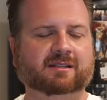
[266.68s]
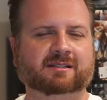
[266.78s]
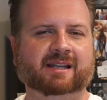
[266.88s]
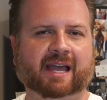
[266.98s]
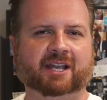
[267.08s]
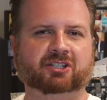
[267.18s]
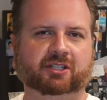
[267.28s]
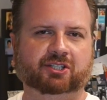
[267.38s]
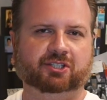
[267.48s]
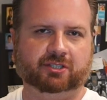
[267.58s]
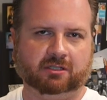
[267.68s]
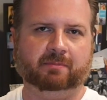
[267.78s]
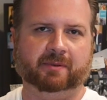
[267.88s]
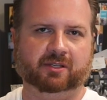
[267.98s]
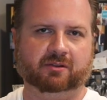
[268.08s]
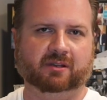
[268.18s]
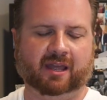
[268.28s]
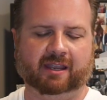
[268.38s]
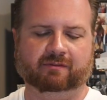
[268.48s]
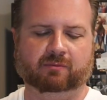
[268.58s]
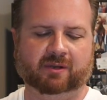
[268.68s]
doesn't actually sharpen your knife.